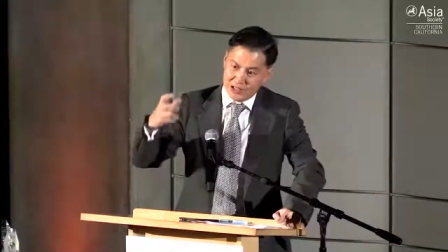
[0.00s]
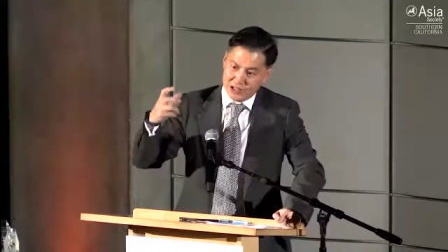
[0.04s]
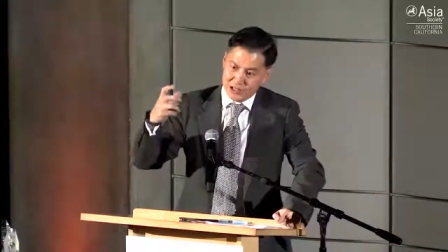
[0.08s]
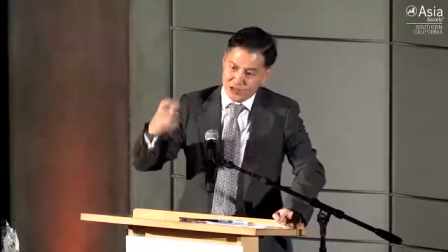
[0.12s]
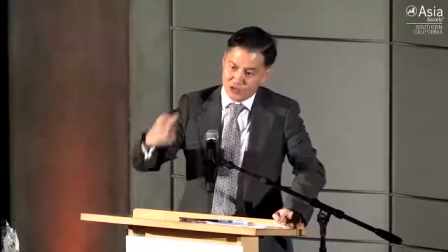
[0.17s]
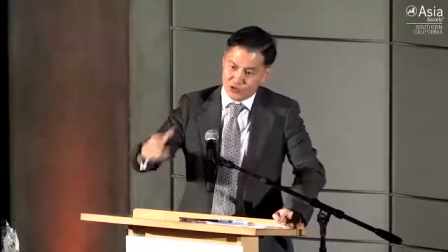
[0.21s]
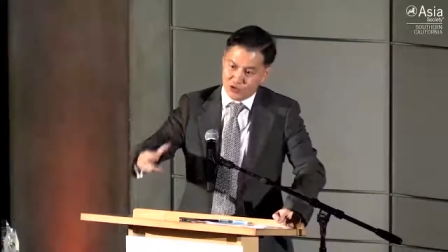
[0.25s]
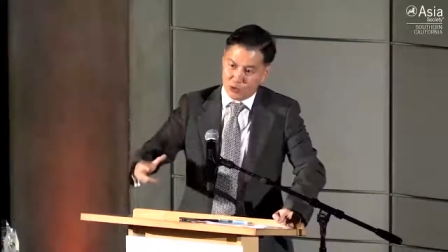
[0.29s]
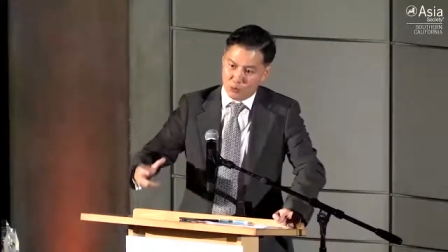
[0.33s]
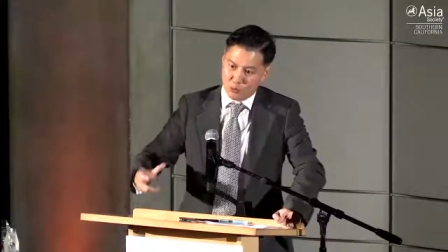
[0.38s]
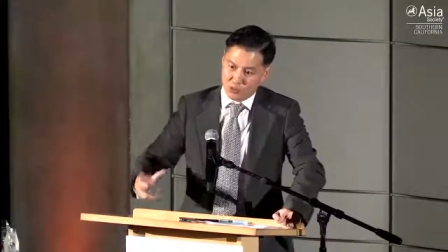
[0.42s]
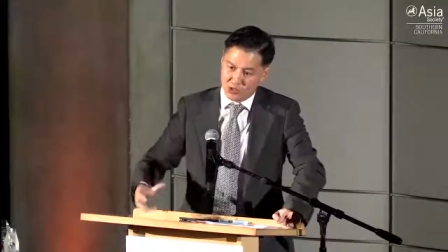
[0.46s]
in
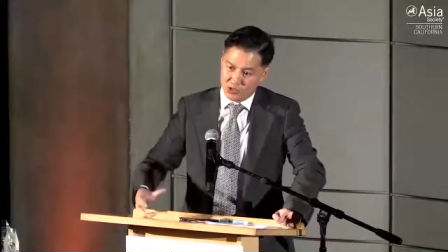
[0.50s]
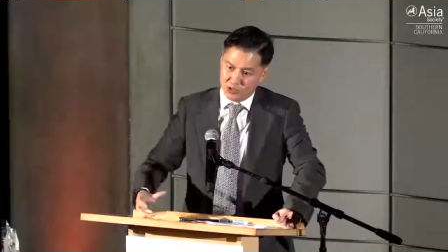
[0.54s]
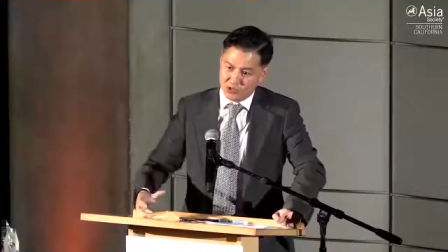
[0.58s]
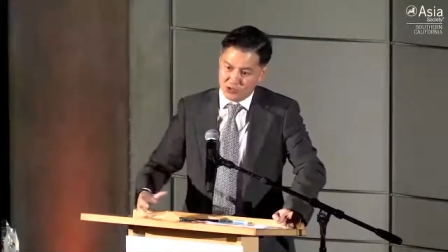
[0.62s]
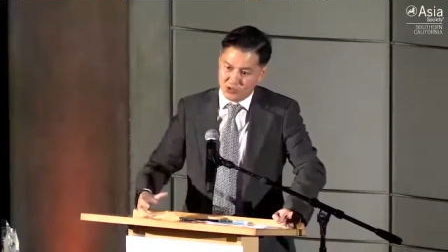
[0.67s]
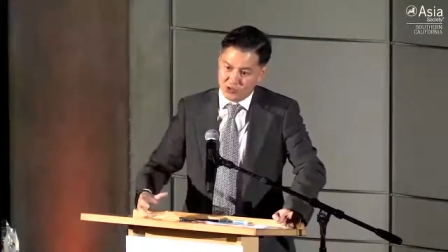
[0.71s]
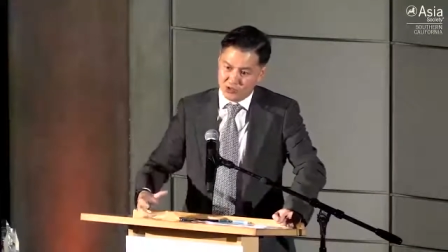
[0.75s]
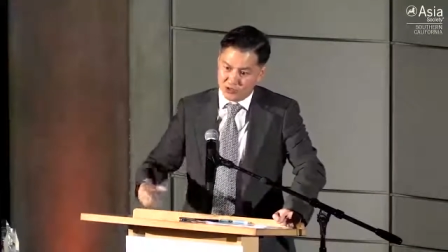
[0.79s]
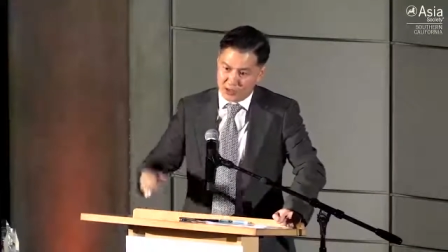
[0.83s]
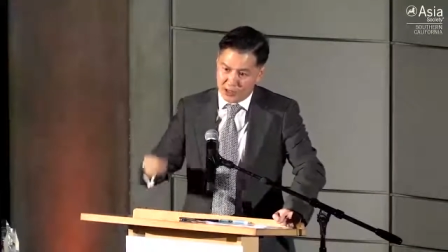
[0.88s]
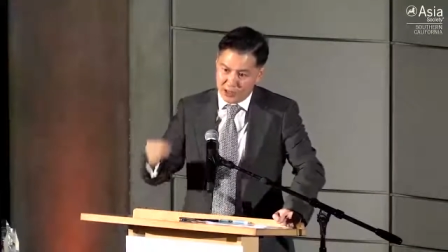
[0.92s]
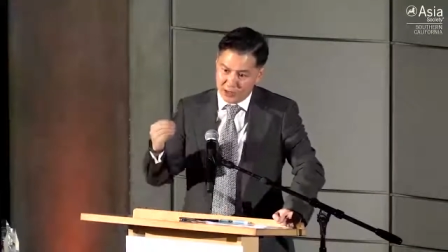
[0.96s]
these
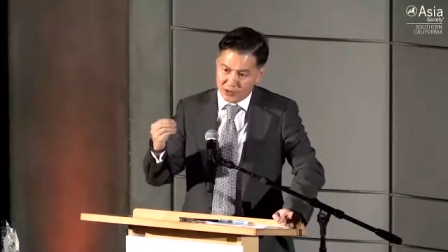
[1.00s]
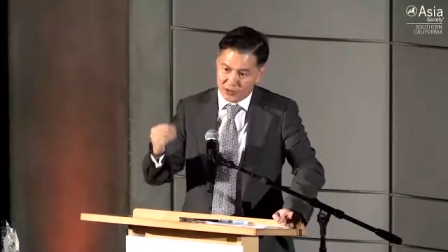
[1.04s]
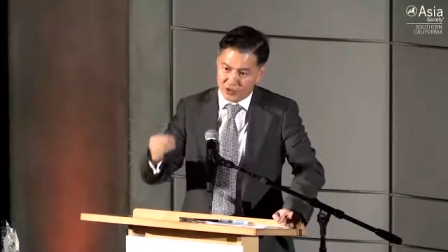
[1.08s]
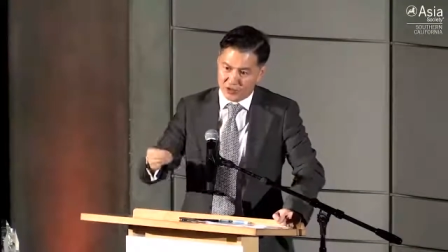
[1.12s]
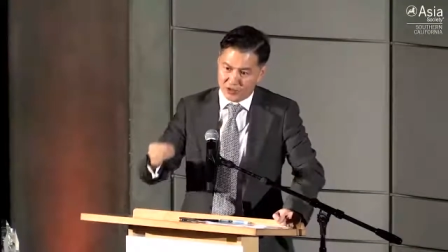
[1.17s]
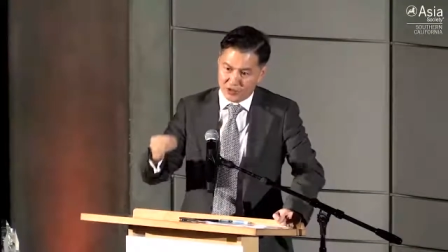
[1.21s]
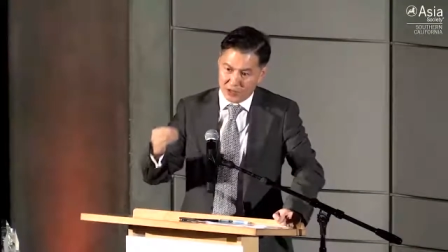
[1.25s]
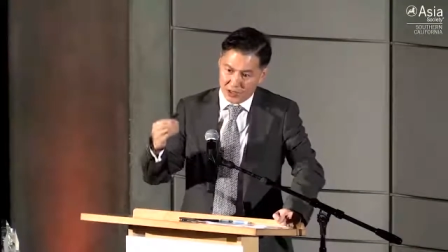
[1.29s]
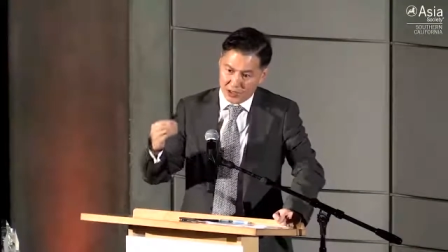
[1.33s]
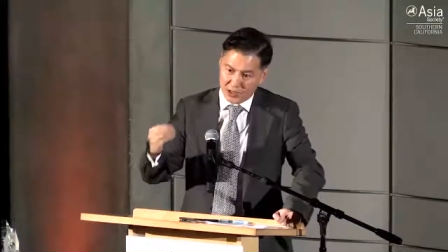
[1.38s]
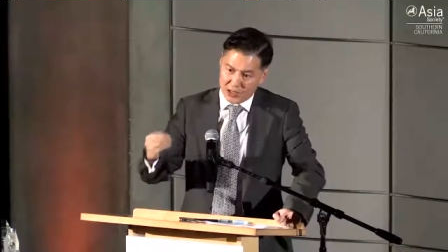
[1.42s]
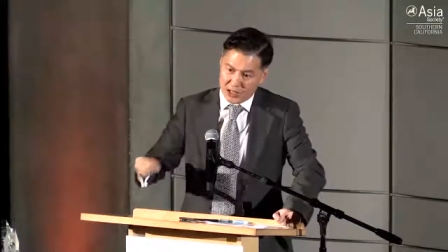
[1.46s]
communities,
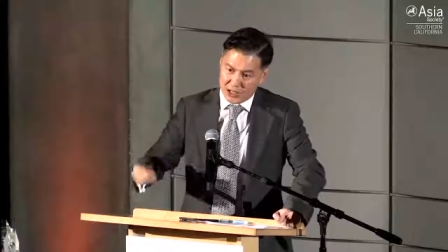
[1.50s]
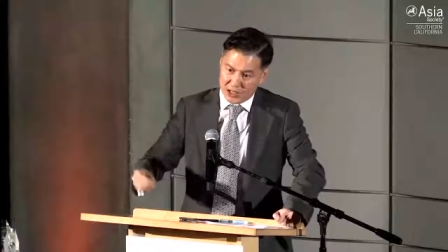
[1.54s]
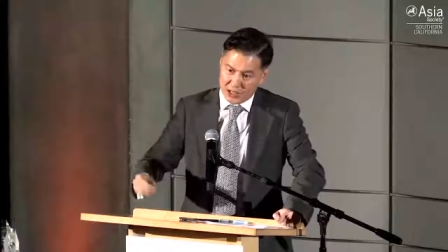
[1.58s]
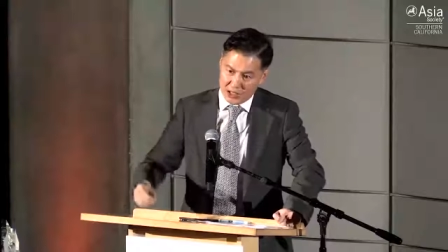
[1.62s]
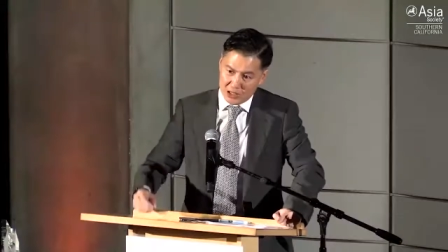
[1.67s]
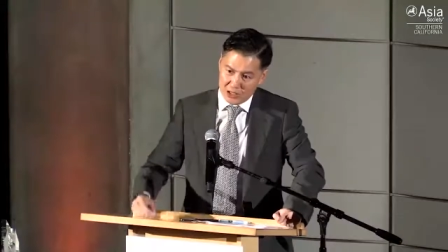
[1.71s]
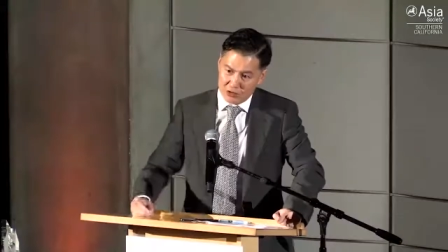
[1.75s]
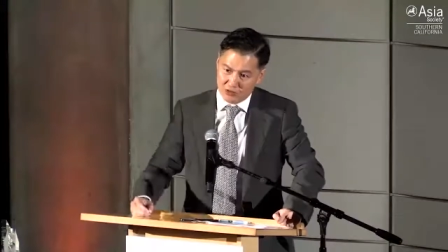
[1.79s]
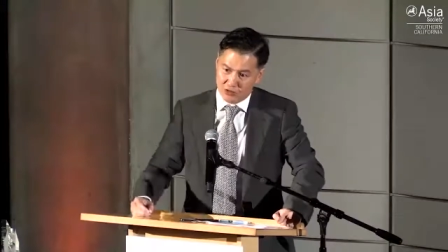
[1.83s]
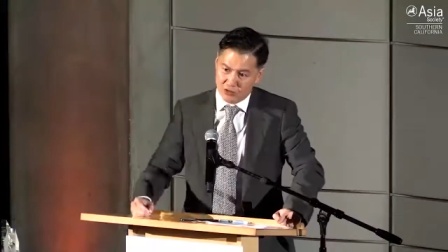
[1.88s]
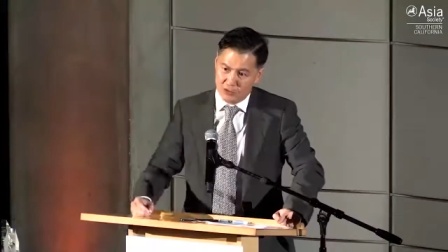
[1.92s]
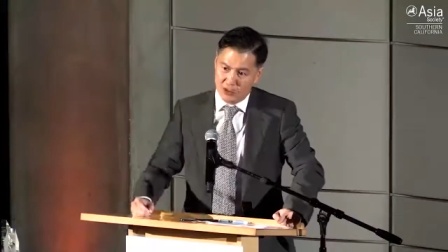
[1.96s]
understanding their
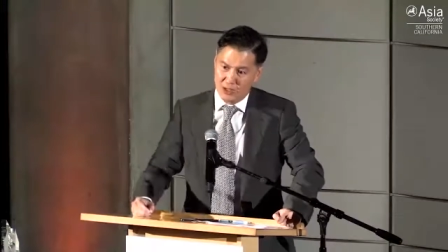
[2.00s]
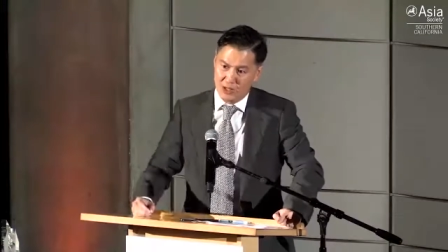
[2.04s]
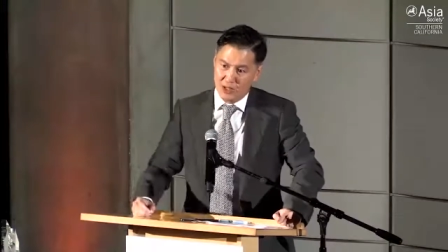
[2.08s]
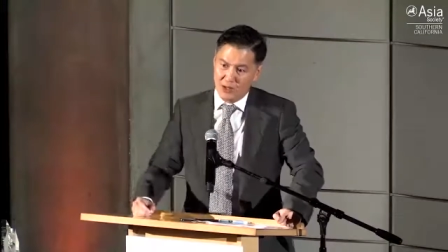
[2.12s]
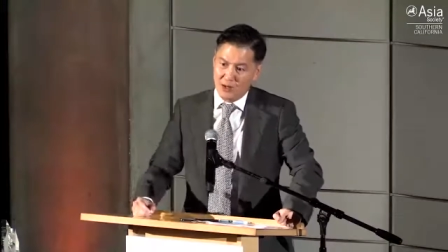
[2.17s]
needs.